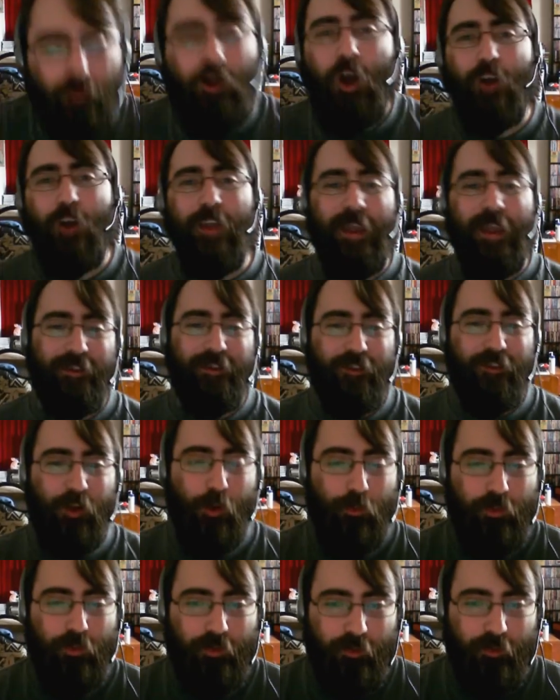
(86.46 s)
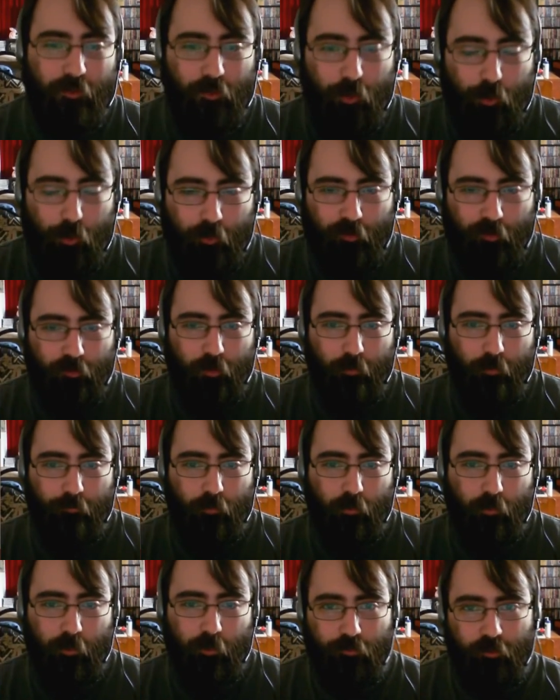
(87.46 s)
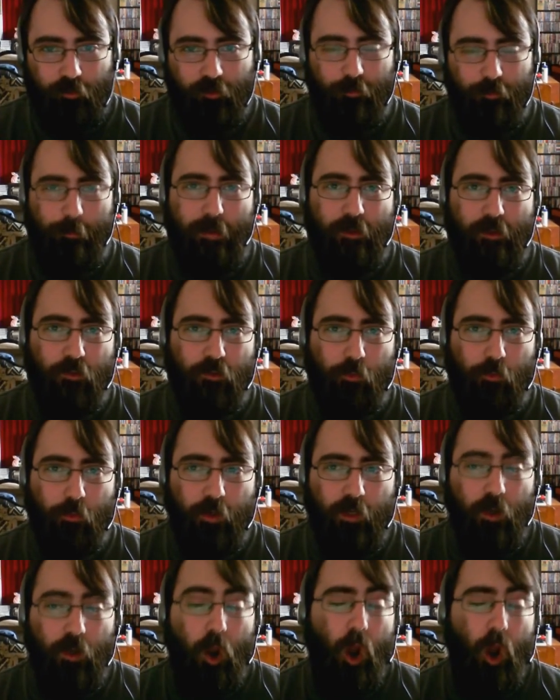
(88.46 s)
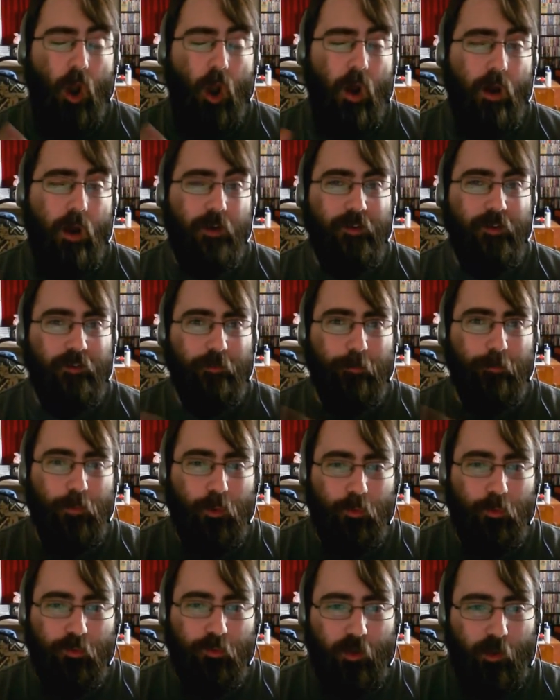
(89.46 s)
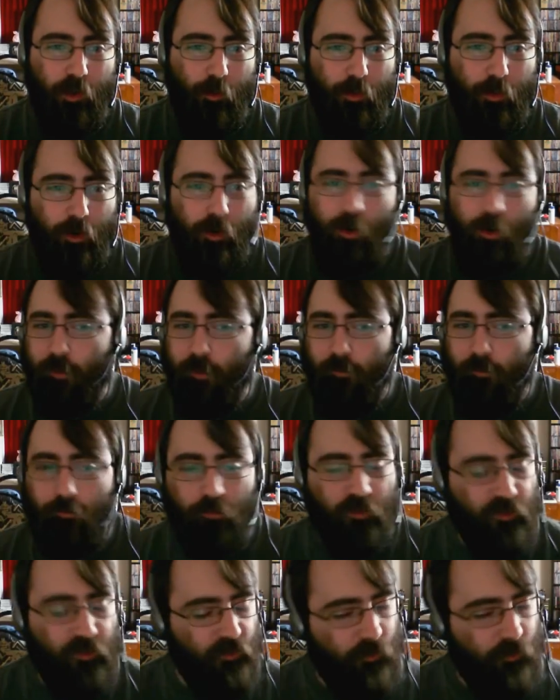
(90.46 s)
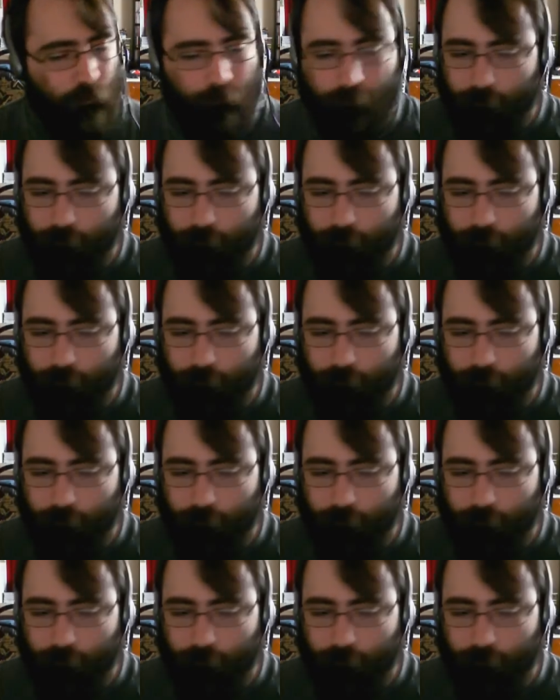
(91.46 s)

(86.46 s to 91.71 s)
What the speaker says: Okay, so this is Cook Serve Delicious, main screen, awesome music going on, just